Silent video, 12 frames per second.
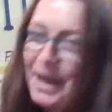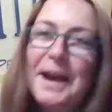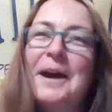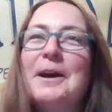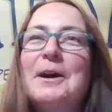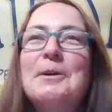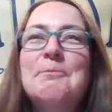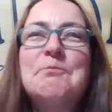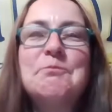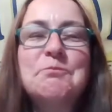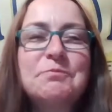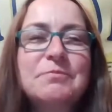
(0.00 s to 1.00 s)

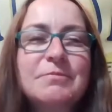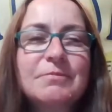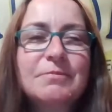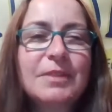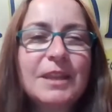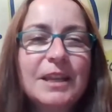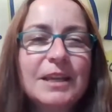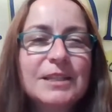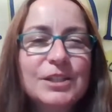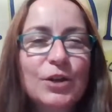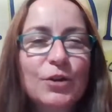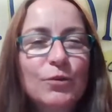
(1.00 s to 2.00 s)
Um,
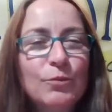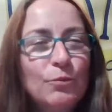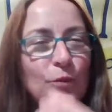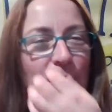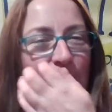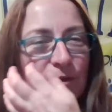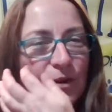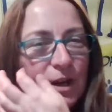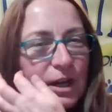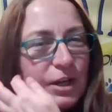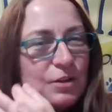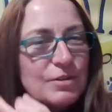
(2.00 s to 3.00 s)
so whenever I
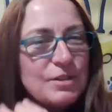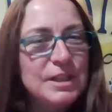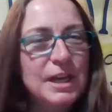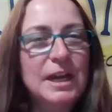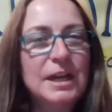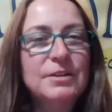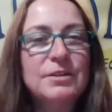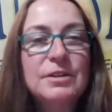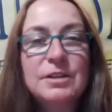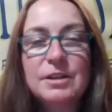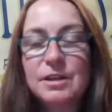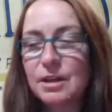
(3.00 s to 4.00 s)
use that,
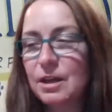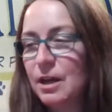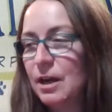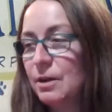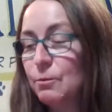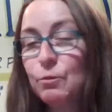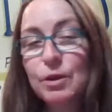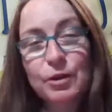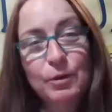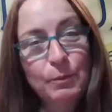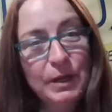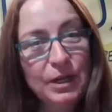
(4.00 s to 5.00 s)
whether
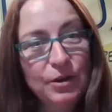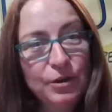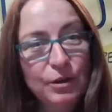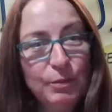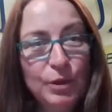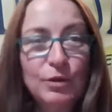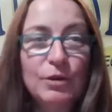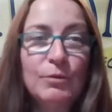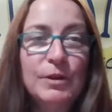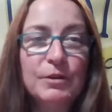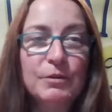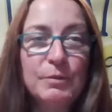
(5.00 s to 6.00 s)
it be on the poodle,
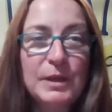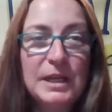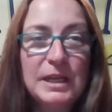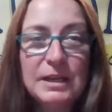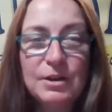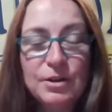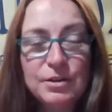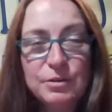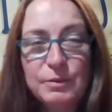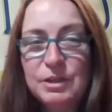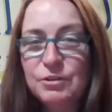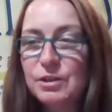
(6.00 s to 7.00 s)
whether it be on
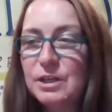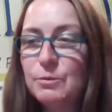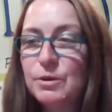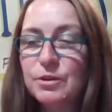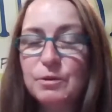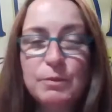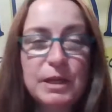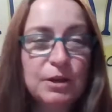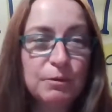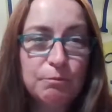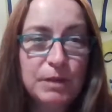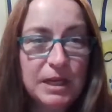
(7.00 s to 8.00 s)
Dimitri, whether it be
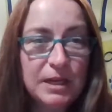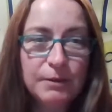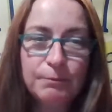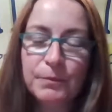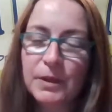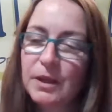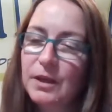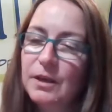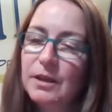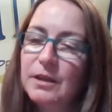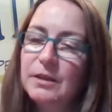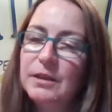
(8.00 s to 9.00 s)
on me,
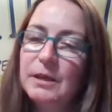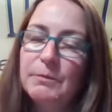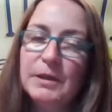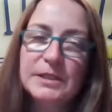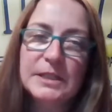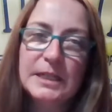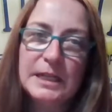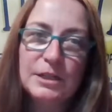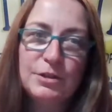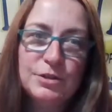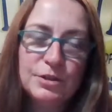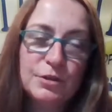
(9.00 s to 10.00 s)
then basically I'll
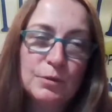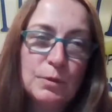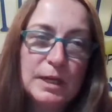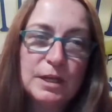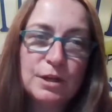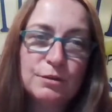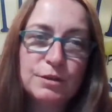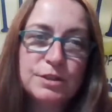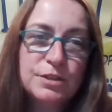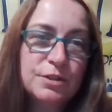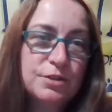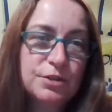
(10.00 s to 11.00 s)
use it on a wet coat as
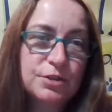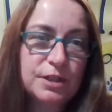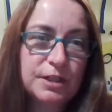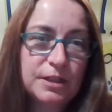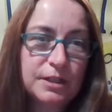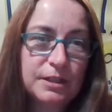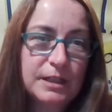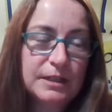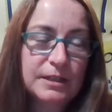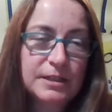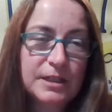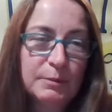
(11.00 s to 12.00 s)
soon as they're done in
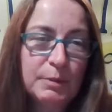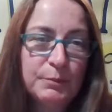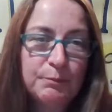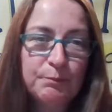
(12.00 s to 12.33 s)
the tub